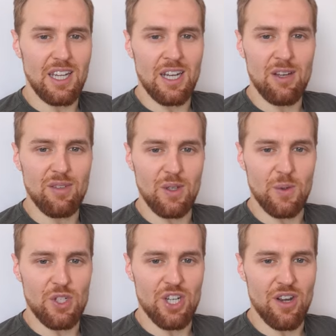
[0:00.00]
in
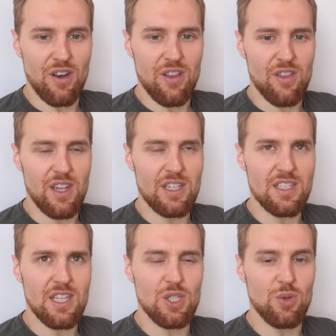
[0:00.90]
evolution,
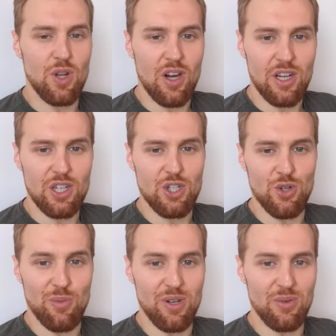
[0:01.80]
things that do not
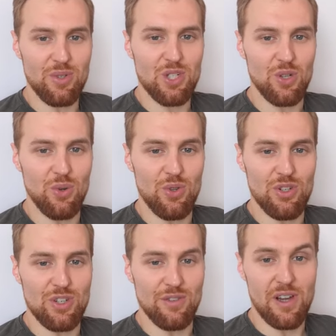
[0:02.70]
contribute to the
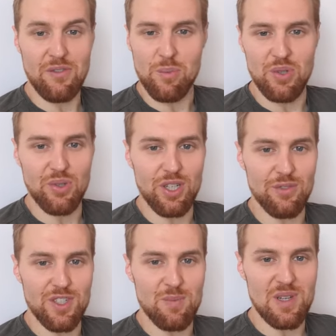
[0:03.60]
survivability
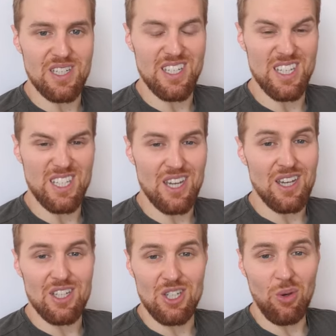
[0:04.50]
of a species
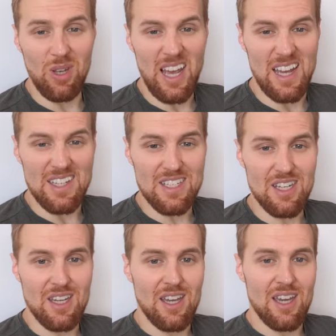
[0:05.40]
don't last.
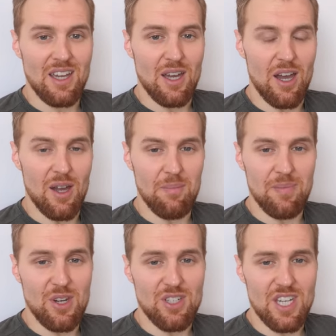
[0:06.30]

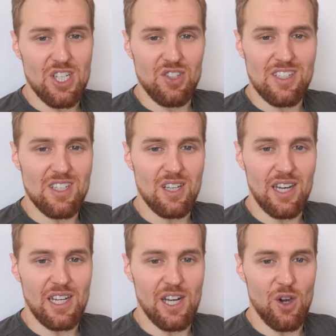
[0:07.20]
They're essentially
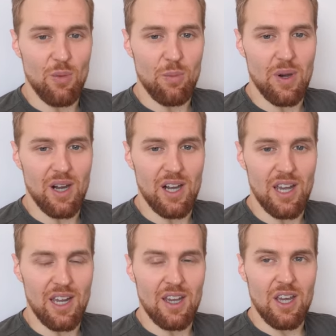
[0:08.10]
selected out
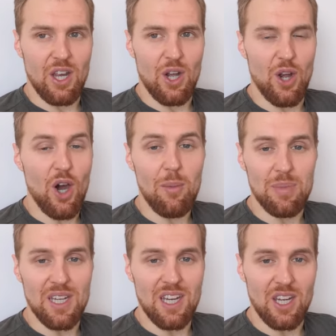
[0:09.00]
by not
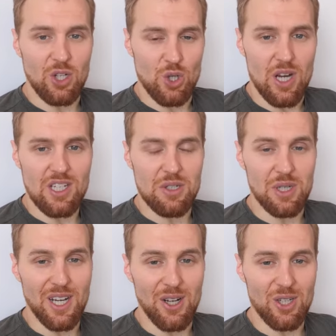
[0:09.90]
being traits
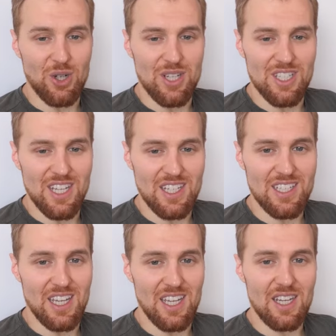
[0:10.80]
or
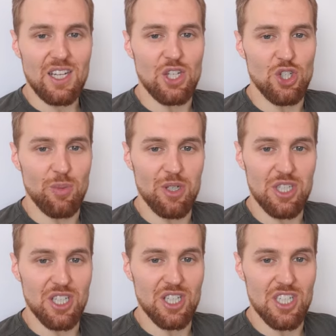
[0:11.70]
characteristics that contribute
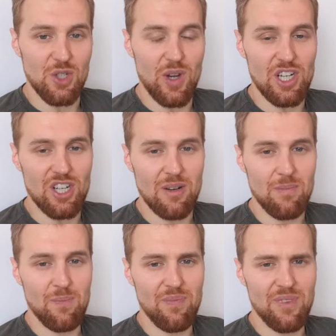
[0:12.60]
to continuation.